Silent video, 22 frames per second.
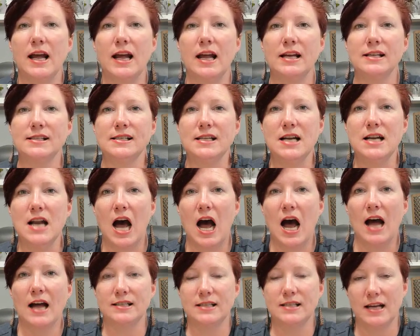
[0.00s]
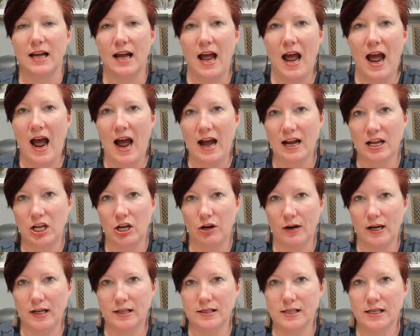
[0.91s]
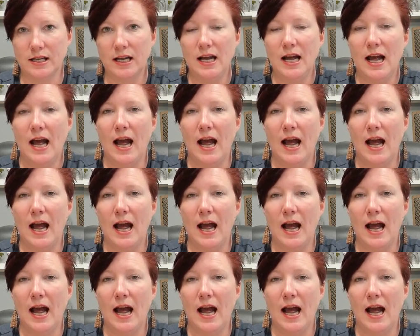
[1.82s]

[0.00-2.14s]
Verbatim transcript: is not accurate.